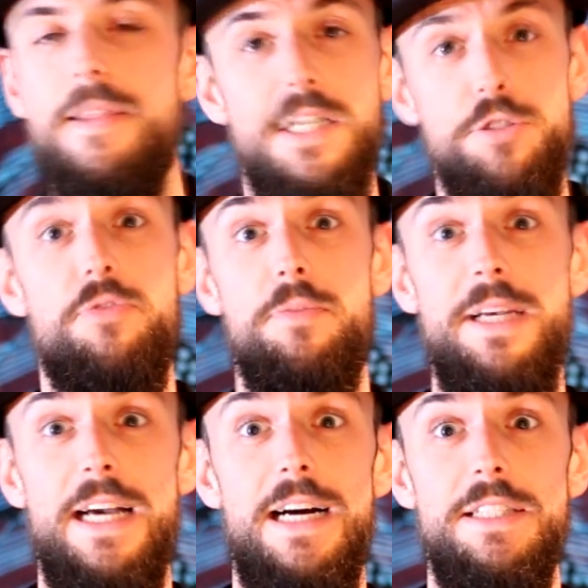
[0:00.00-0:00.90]
That's all from
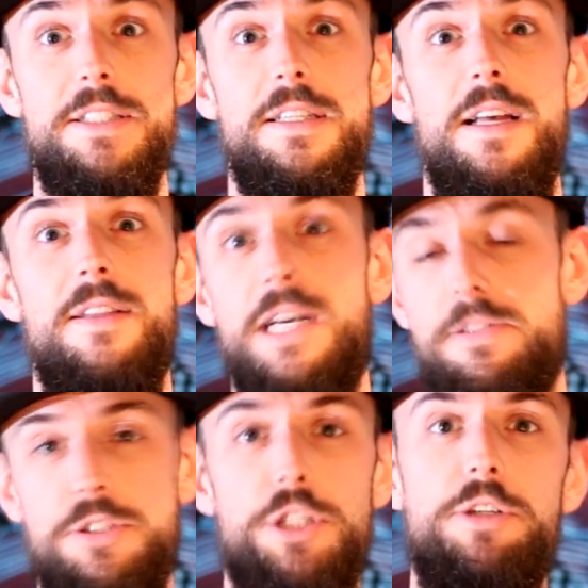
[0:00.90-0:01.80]
me guys,
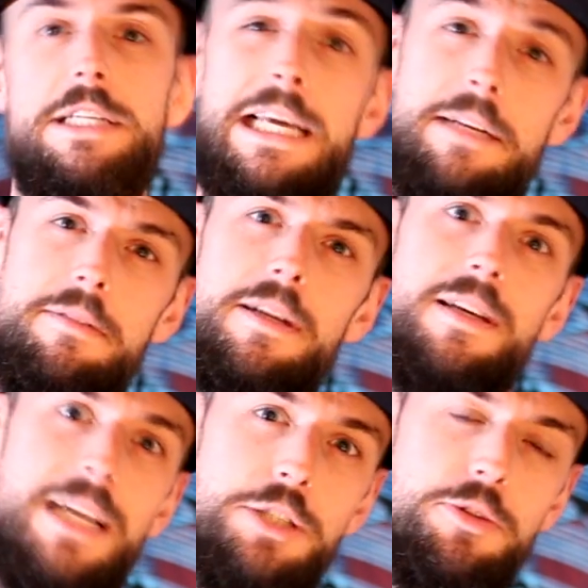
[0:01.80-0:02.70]
thanks for tuning in,
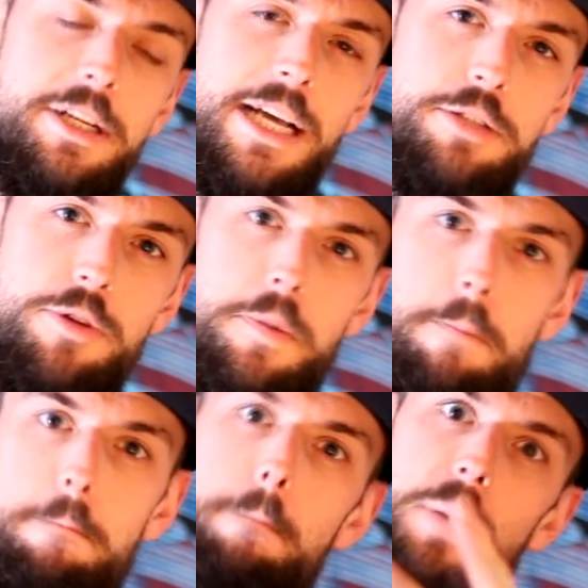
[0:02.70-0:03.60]
catch you on the next one,
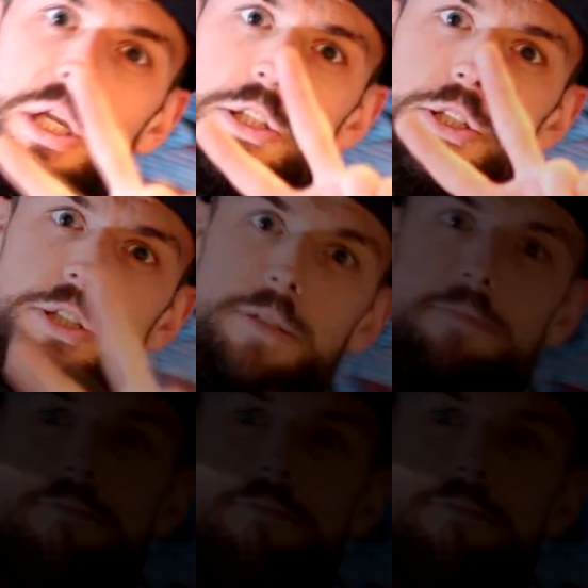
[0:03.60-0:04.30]
peace.